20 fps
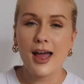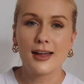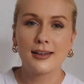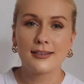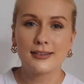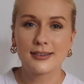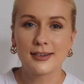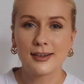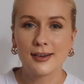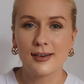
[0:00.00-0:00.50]

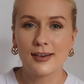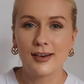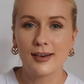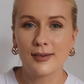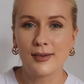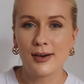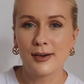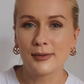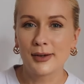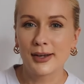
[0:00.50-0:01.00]
and so
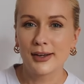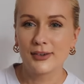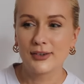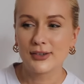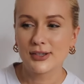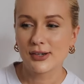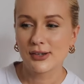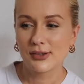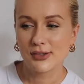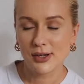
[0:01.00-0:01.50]
I'm
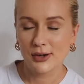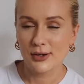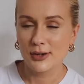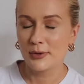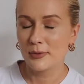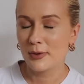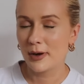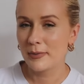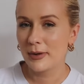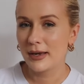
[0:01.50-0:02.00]
going to show
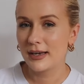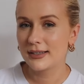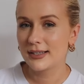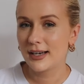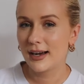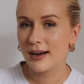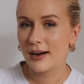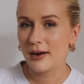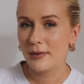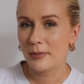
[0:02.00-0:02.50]
you what I
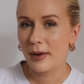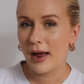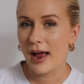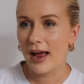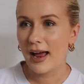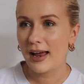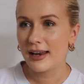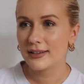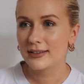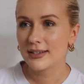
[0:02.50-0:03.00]
picked up
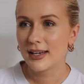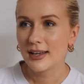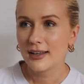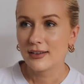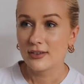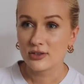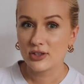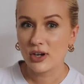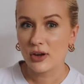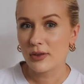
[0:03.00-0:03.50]
and
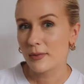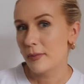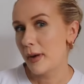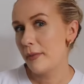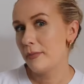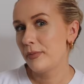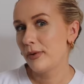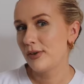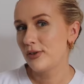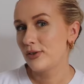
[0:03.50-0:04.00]
style them
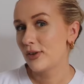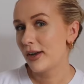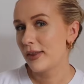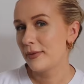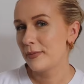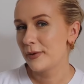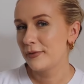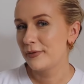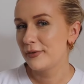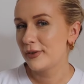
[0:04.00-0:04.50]
up and try
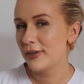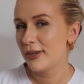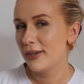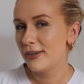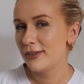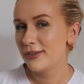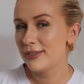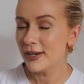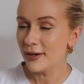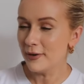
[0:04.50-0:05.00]
them on for
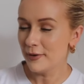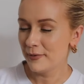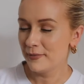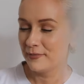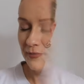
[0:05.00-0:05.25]
you too.